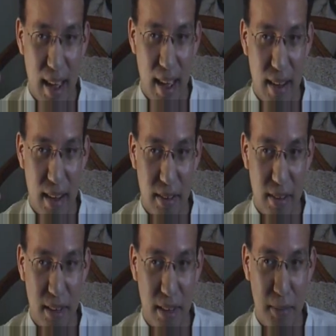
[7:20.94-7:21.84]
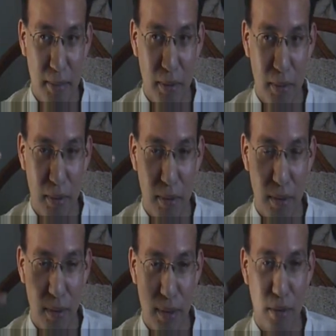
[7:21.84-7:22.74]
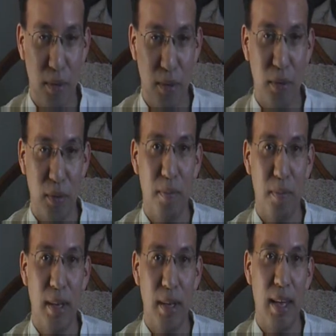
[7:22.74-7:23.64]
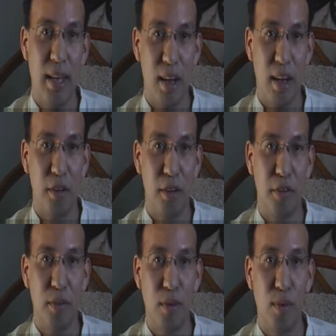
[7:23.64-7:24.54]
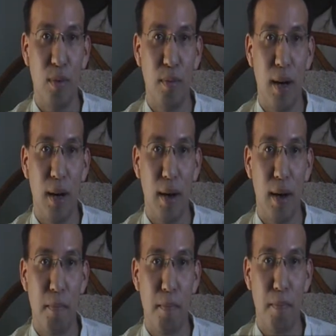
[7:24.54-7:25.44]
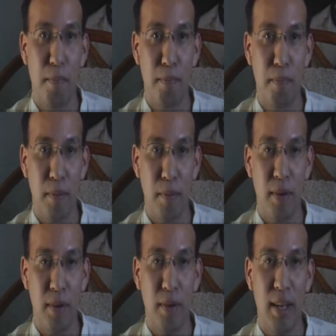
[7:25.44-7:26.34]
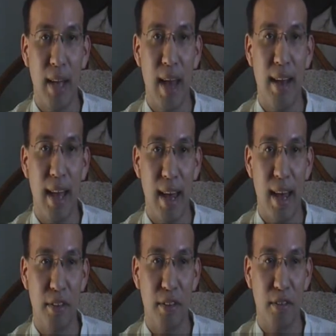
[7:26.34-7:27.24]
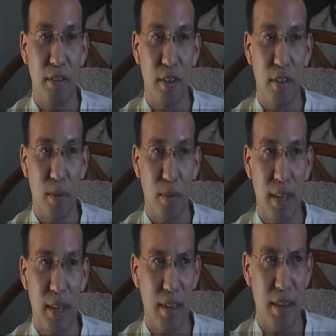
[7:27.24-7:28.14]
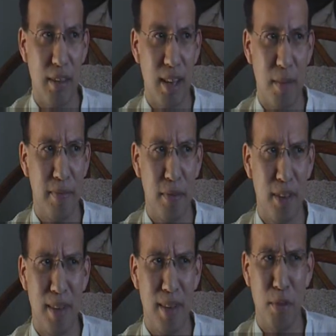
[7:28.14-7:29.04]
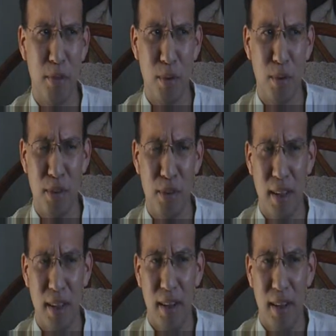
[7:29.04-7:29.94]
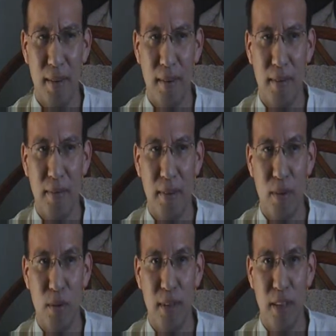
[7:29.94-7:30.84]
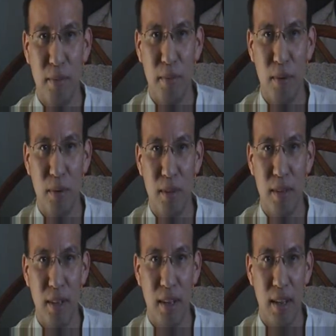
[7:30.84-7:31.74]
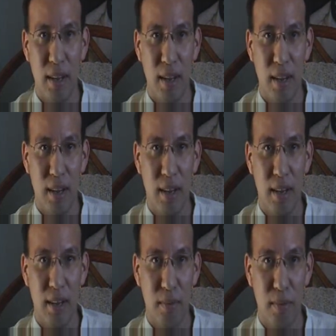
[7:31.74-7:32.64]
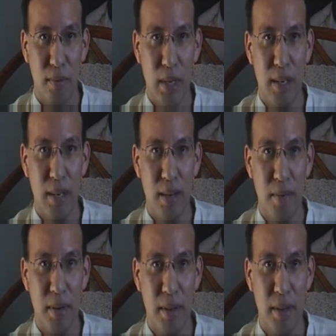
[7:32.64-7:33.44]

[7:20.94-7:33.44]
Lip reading: And Sailor Moon Crystal will be also premiering at AX, along with, I guess, the first couple of episodes of the new Sailor Moon redub.